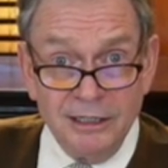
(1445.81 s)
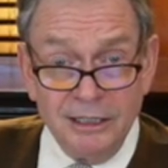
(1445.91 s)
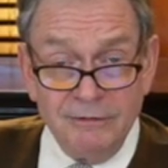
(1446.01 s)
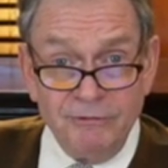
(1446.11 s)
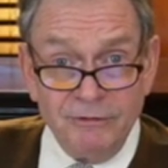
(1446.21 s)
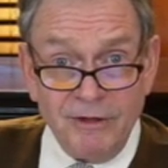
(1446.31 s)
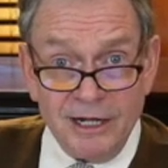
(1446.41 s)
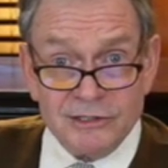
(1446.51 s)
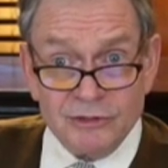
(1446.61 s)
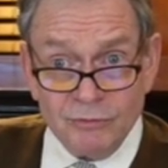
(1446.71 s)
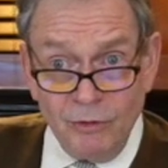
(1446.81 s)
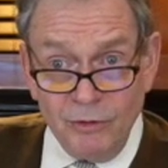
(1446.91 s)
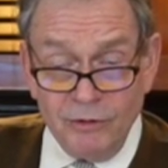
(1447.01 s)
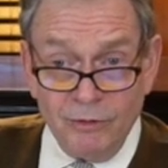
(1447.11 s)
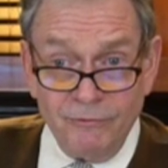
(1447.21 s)
If you've had a
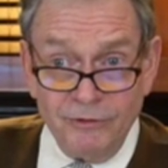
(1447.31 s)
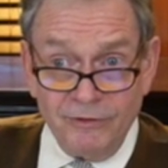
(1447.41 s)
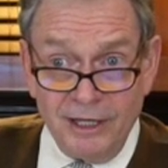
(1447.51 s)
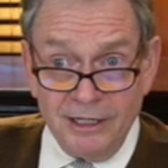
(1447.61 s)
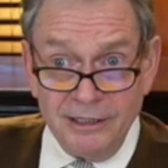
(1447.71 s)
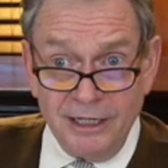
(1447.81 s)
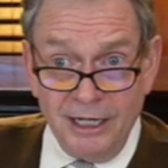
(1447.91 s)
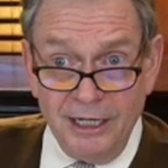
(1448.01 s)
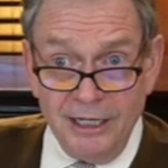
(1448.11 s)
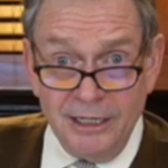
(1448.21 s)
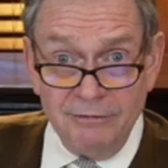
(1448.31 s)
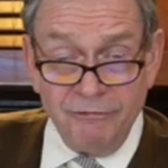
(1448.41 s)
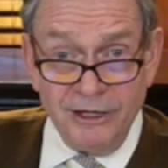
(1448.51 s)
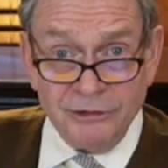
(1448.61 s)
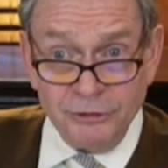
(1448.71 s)
stroke or if you've had an
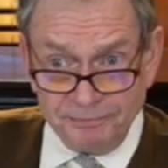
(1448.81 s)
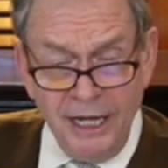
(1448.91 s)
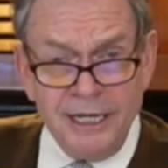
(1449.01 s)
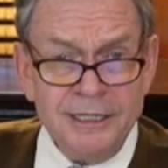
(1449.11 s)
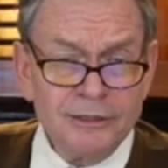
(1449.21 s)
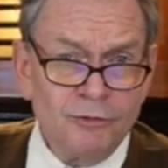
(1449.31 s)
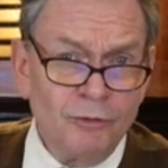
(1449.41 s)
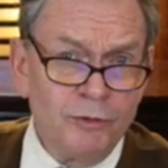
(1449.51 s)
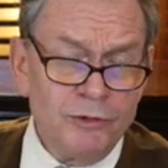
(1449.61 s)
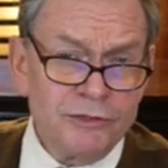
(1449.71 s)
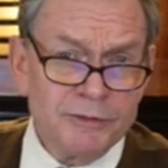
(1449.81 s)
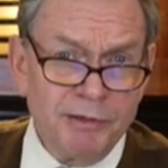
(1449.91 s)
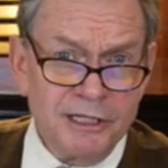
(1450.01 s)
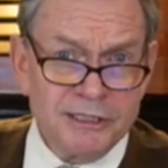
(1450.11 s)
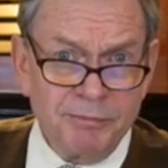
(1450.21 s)
infection, anything that reduces
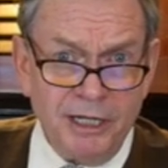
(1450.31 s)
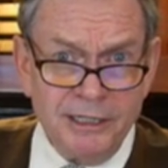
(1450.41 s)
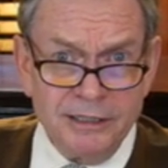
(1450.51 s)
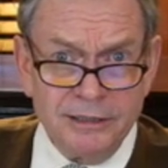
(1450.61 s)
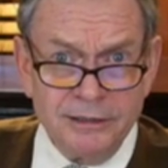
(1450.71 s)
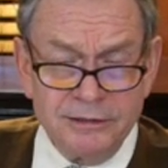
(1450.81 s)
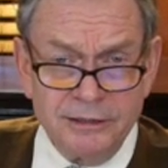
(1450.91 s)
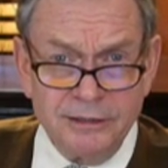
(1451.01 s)
blood supply to